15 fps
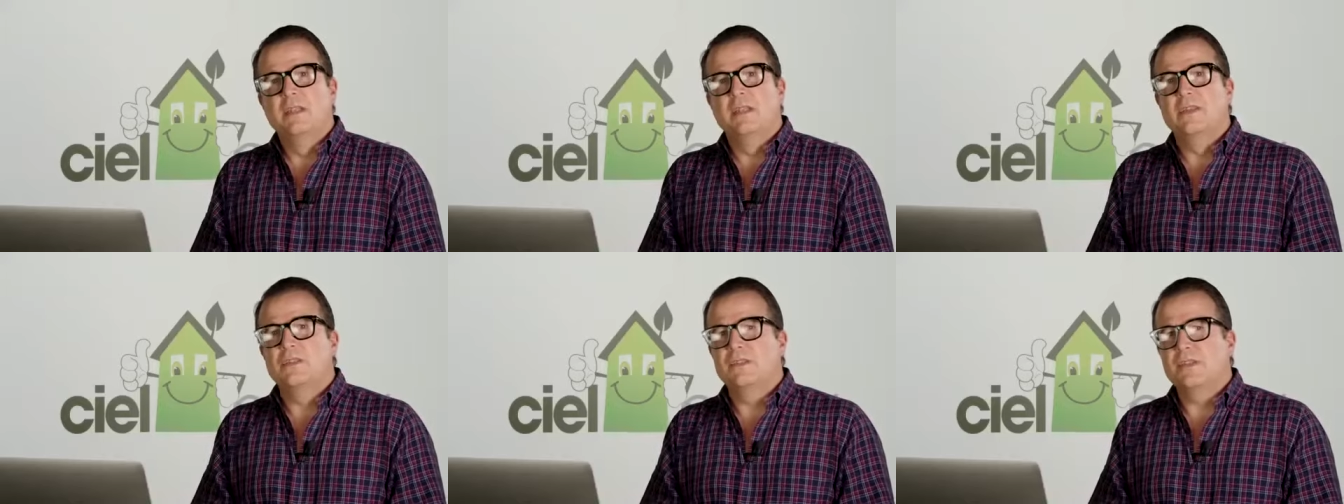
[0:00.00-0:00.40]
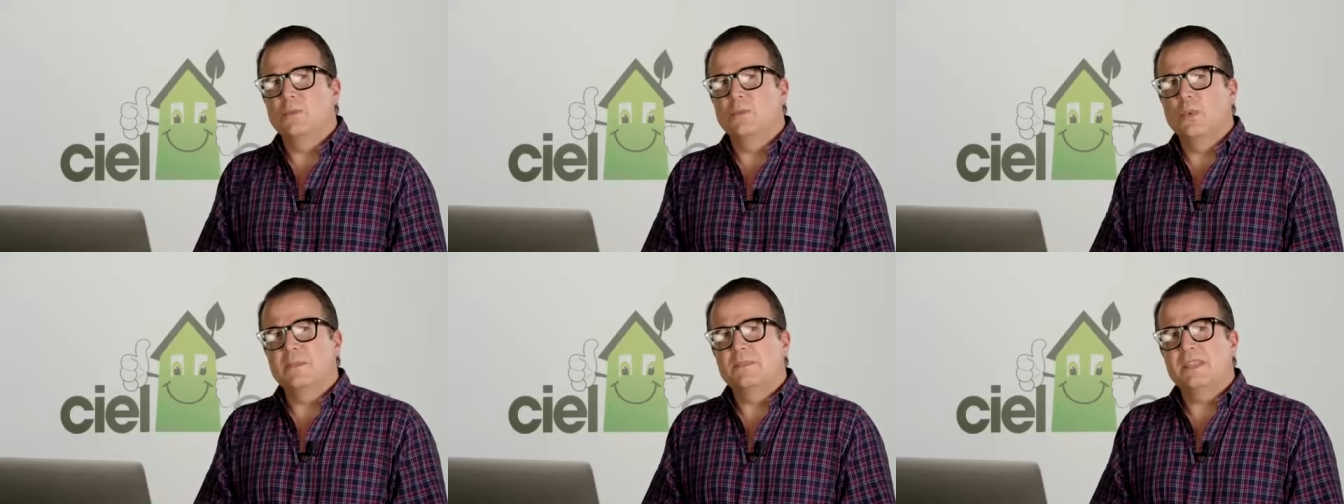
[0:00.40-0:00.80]
There's a
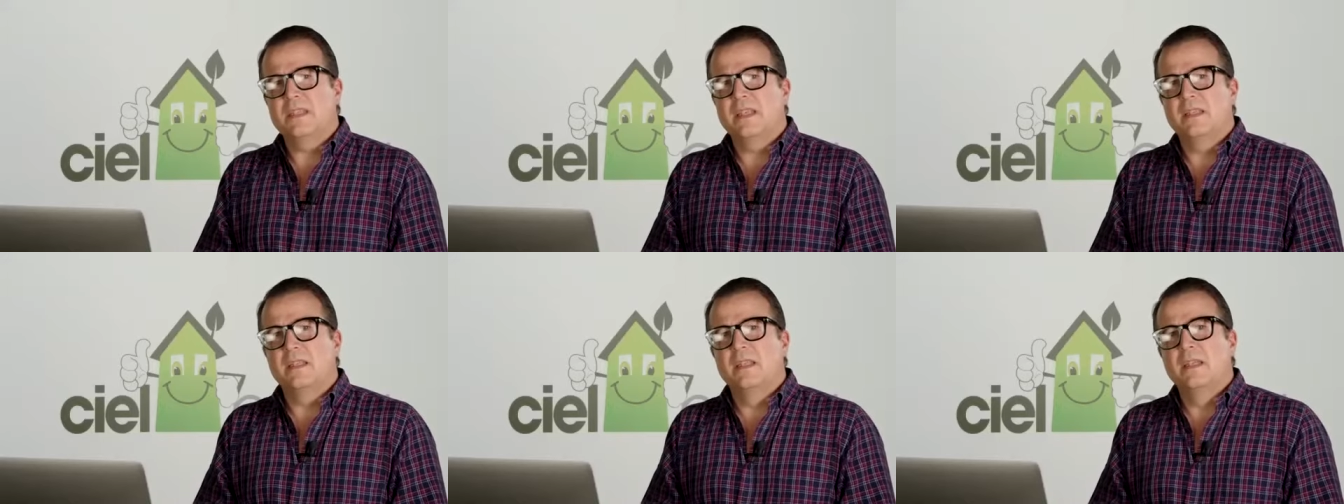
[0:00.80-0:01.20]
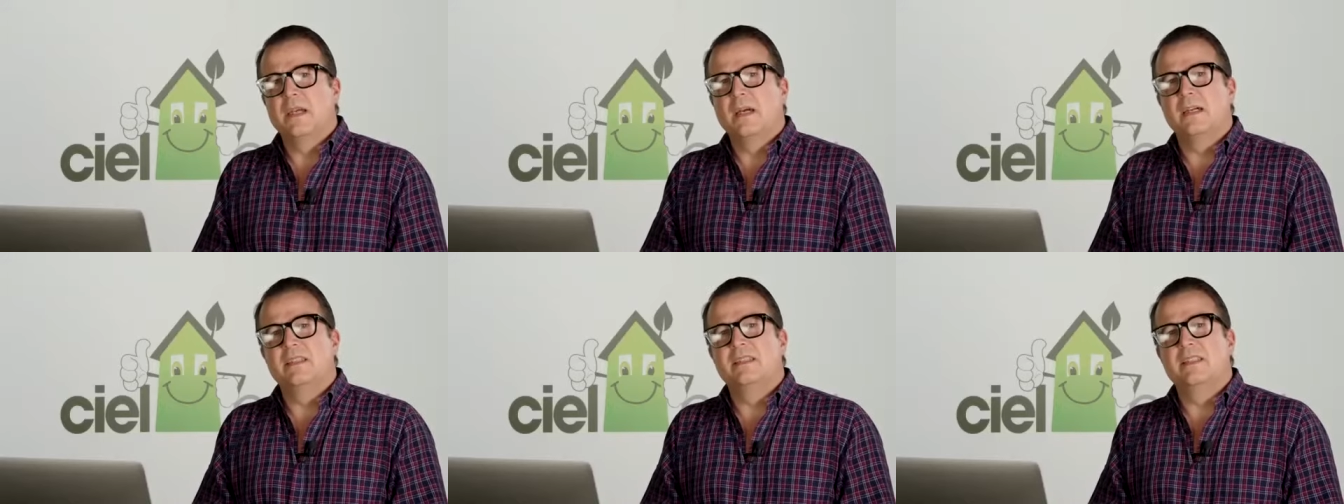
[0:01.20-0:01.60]
website,
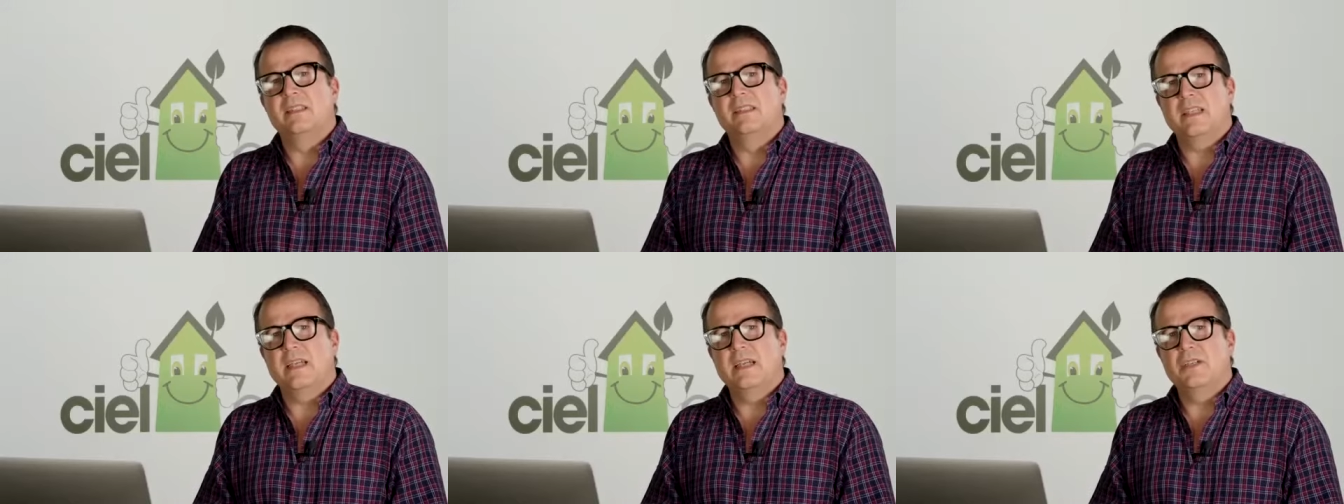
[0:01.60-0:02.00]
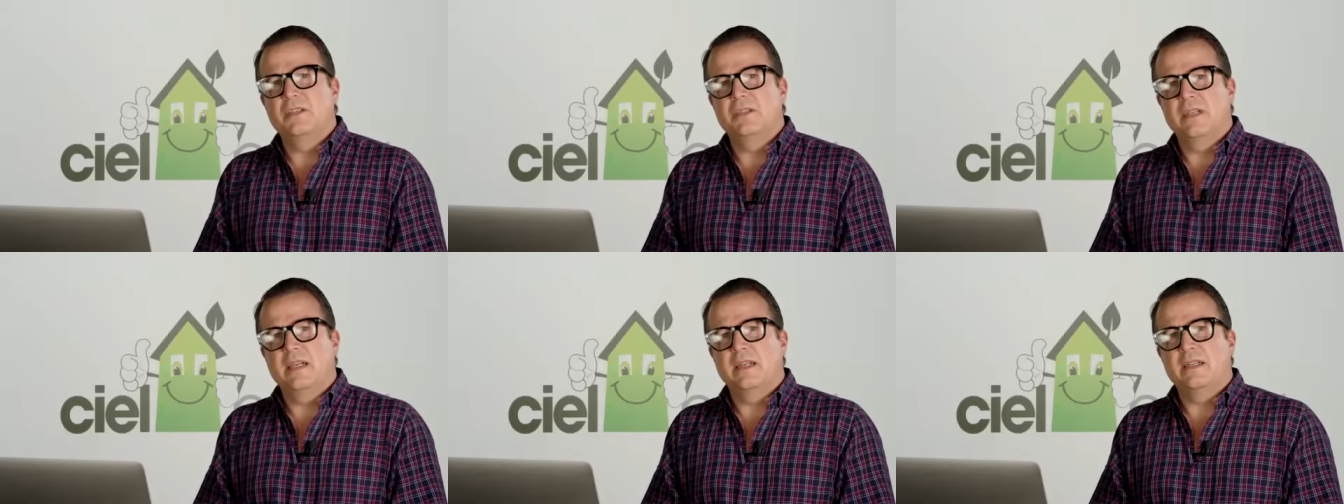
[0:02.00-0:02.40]
uh,
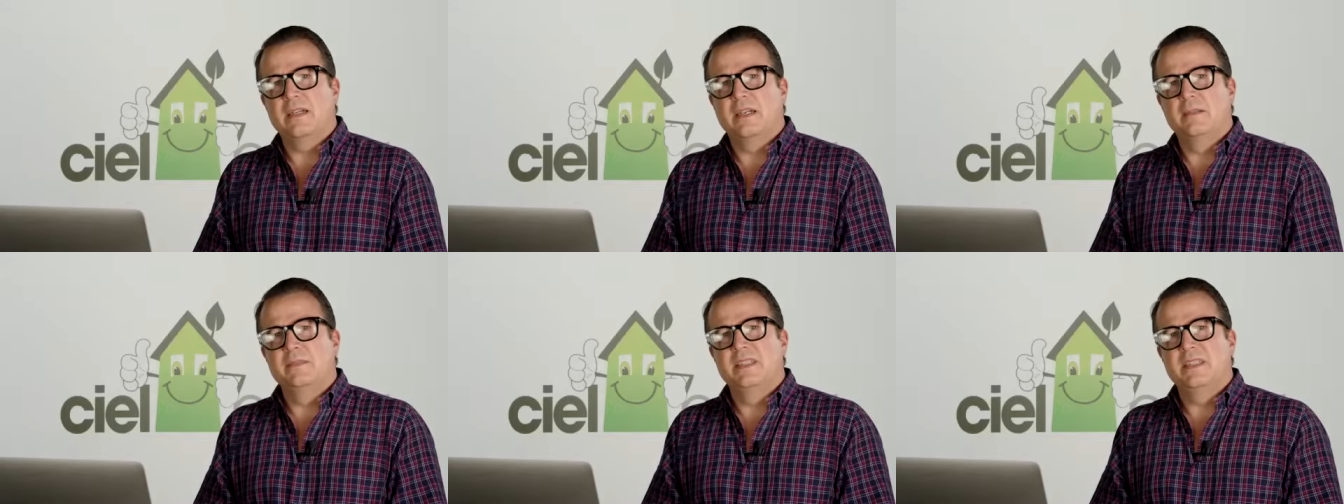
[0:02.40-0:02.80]
desire.com,